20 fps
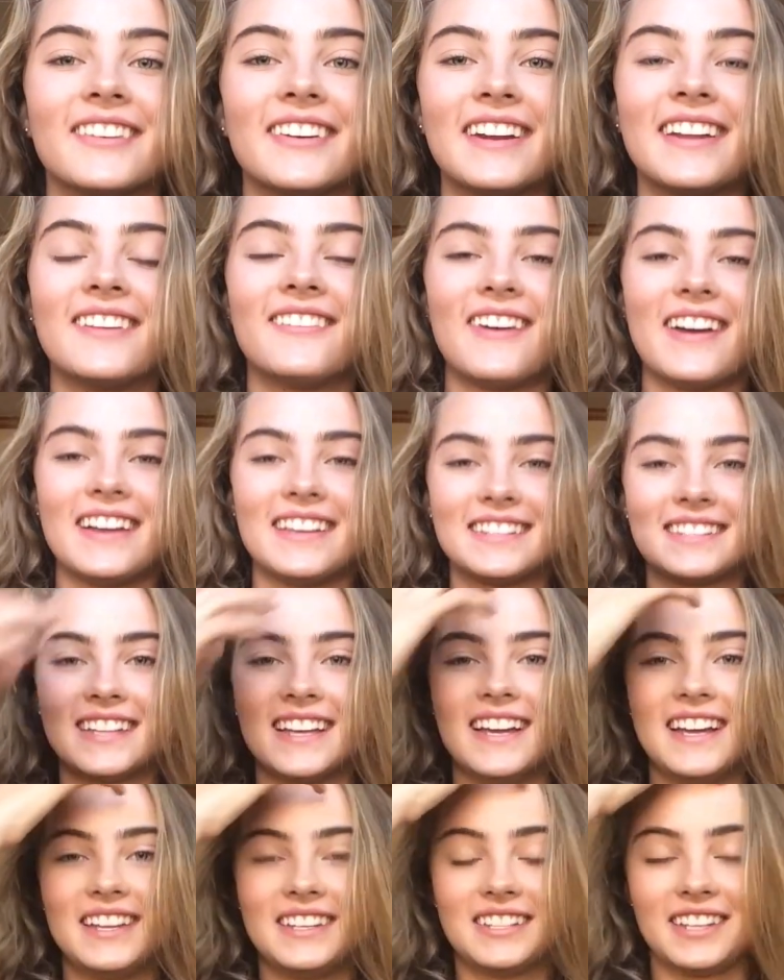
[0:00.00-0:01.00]
three ways
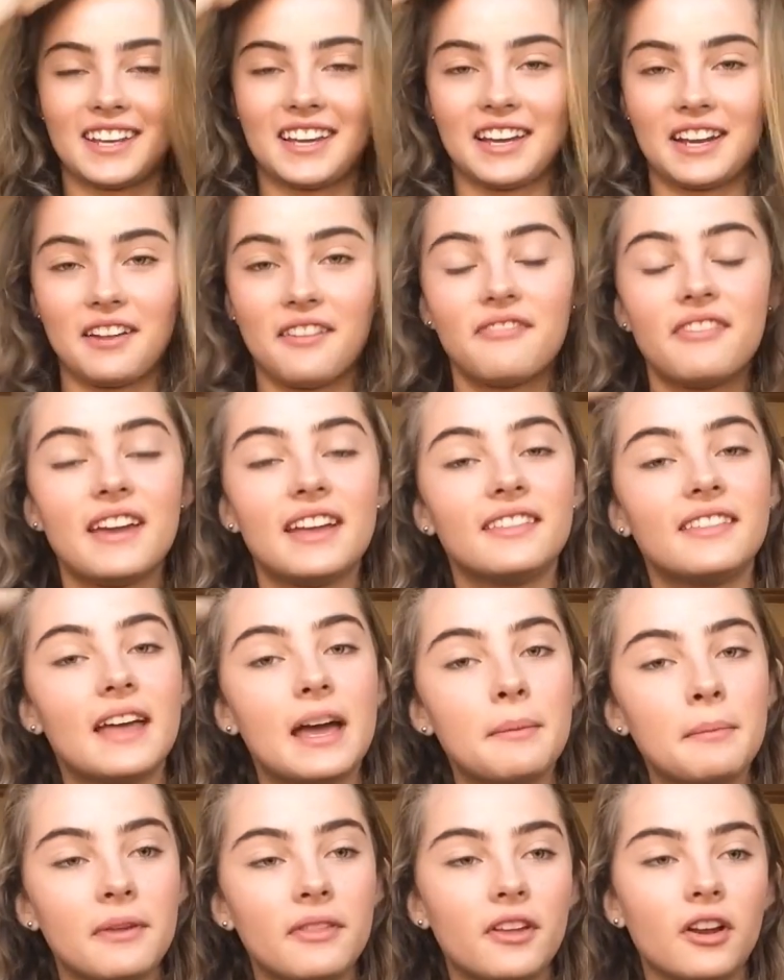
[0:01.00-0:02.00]
to like kind of fade
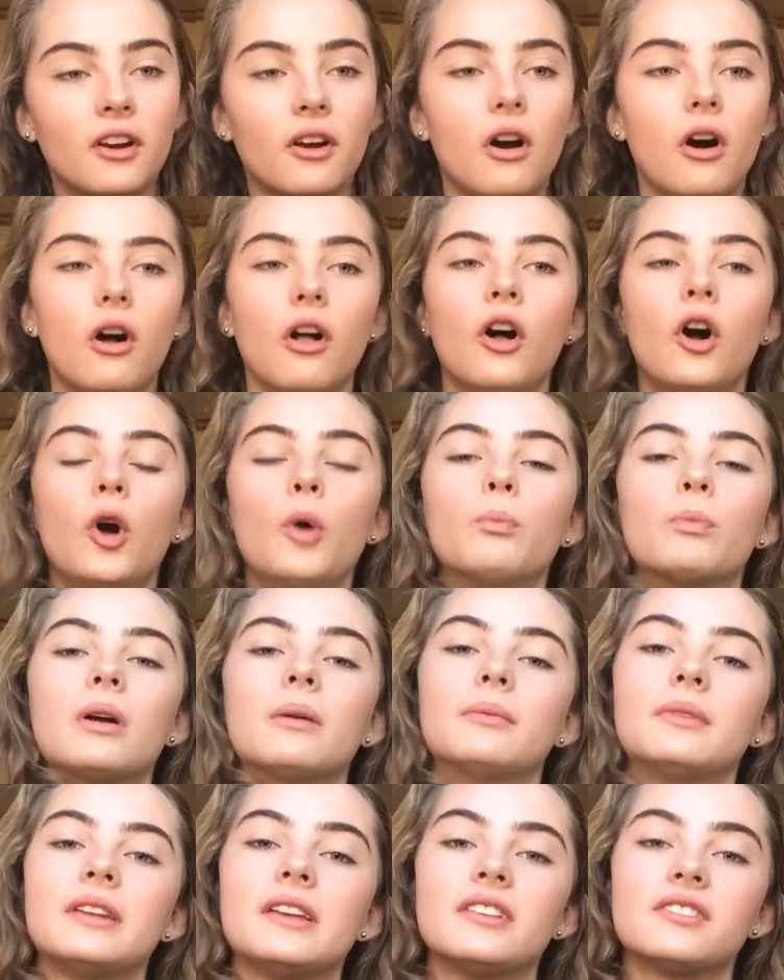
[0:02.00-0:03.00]
them and they're all home
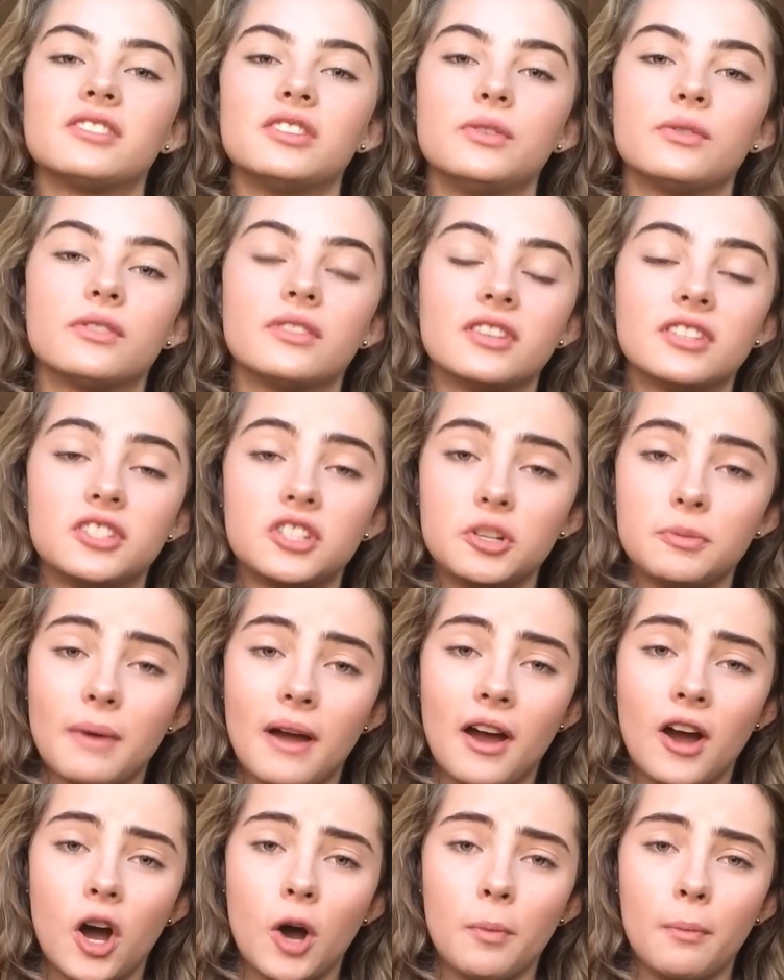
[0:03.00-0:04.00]
remedies so you can just do them
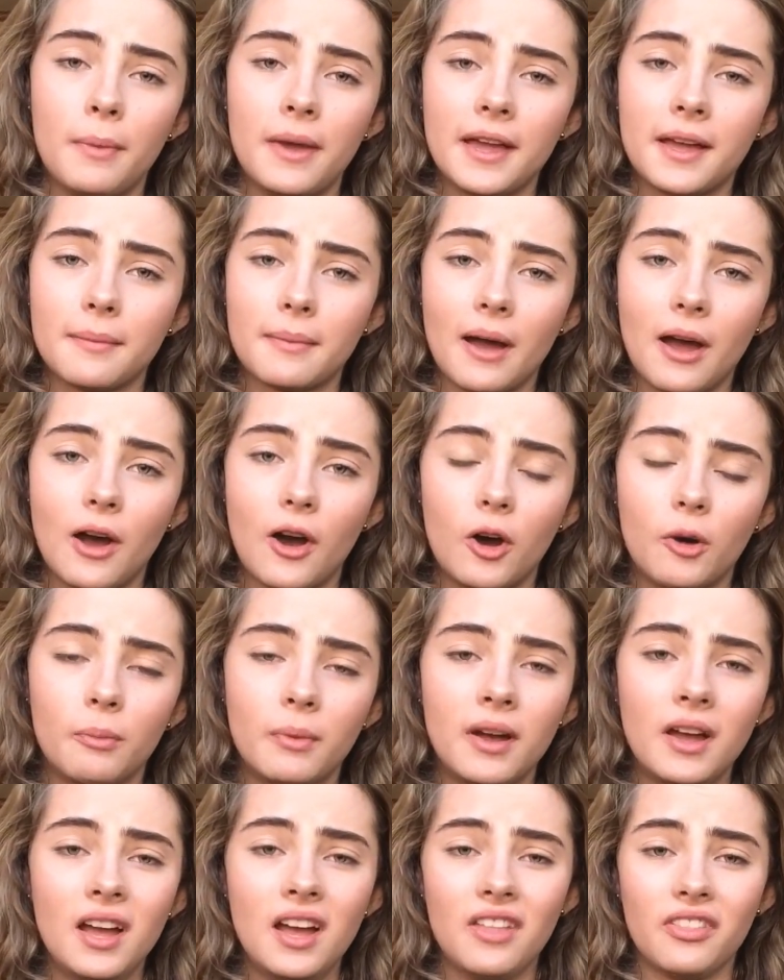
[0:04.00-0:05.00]
at home, make them at
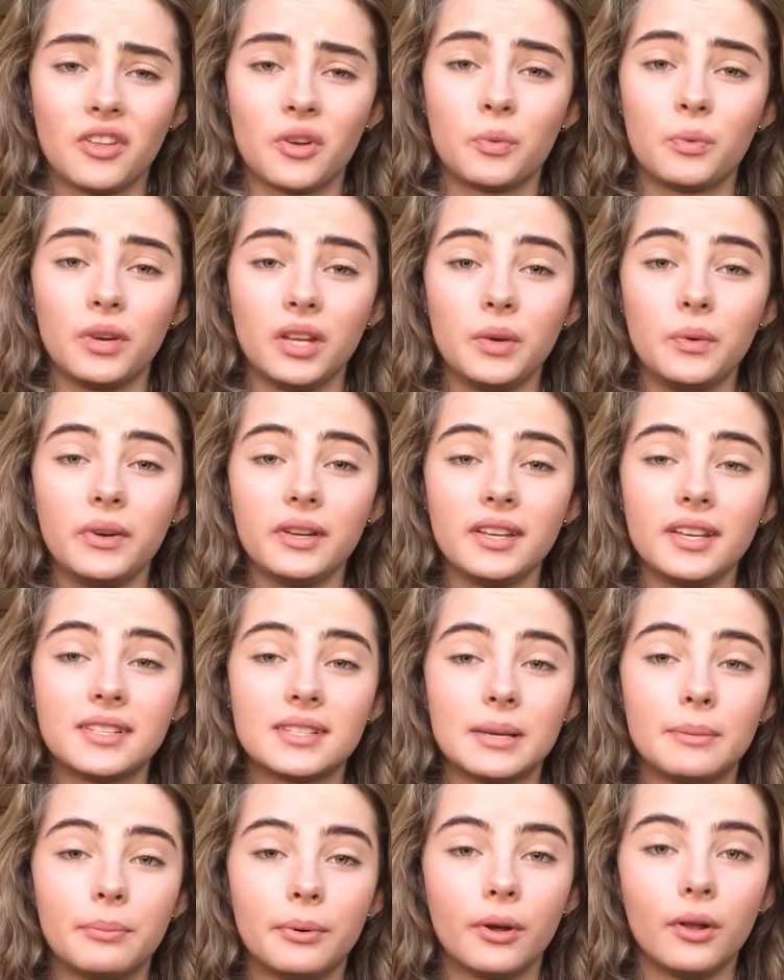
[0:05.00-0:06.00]
home. They're really, really
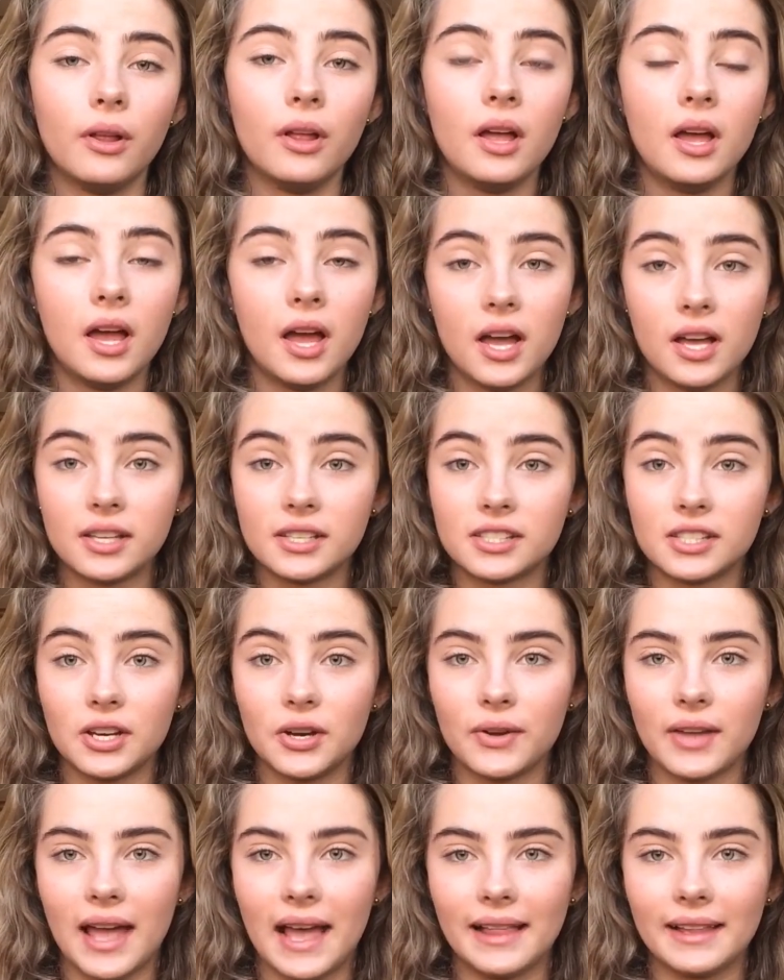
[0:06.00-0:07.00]
simple.
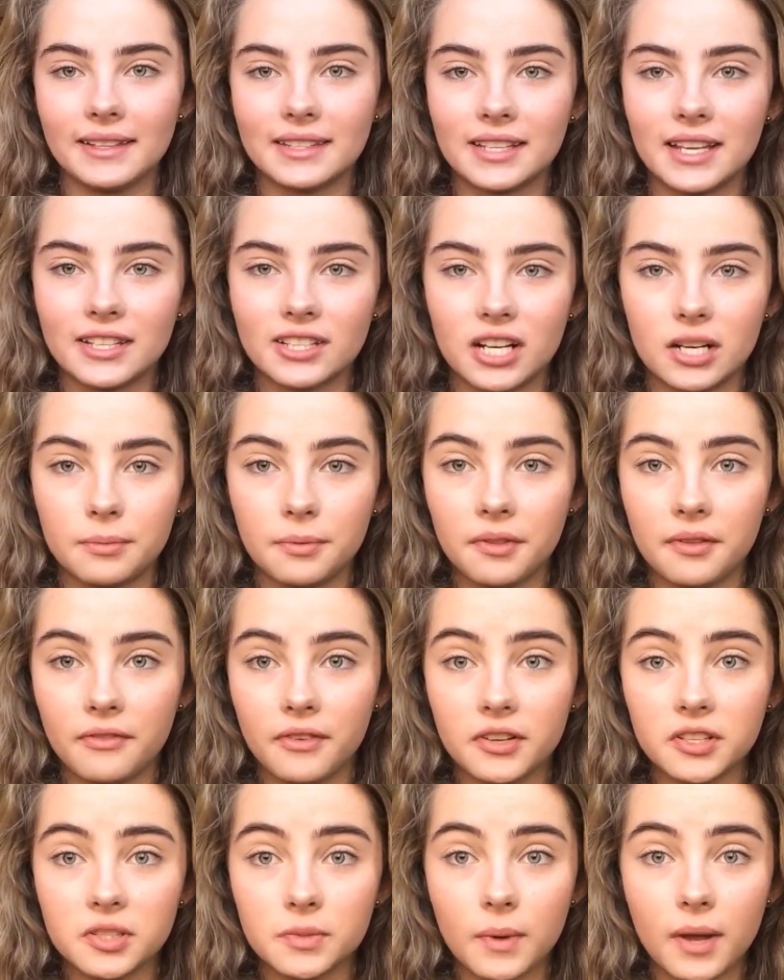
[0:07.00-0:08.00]
So yeah, let's get started with the
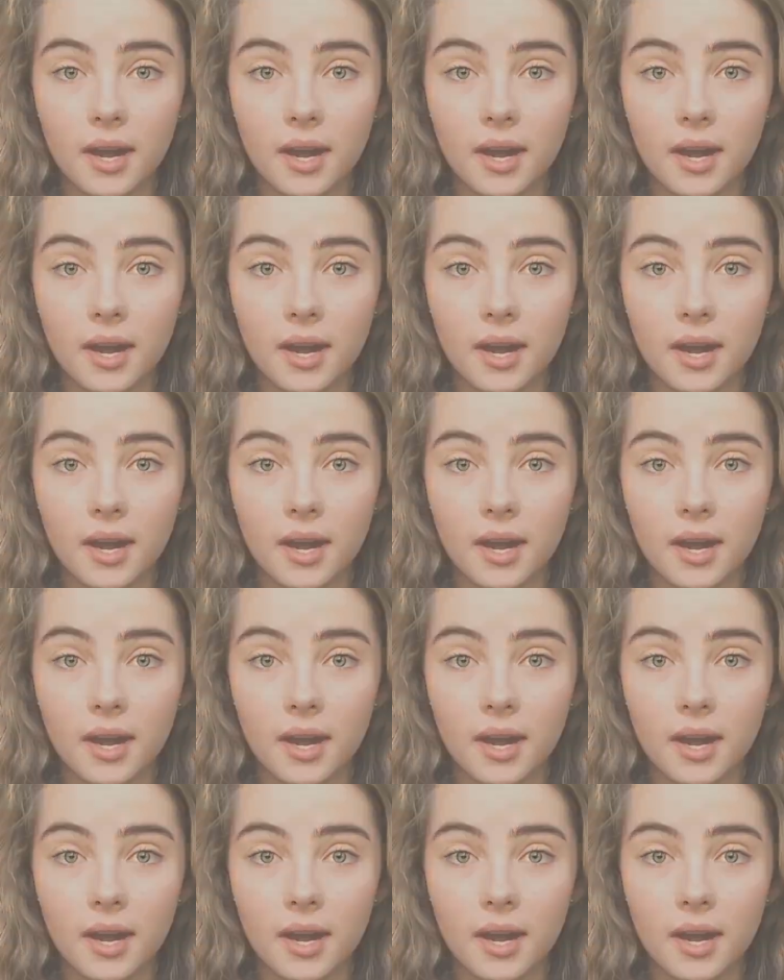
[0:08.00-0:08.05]
first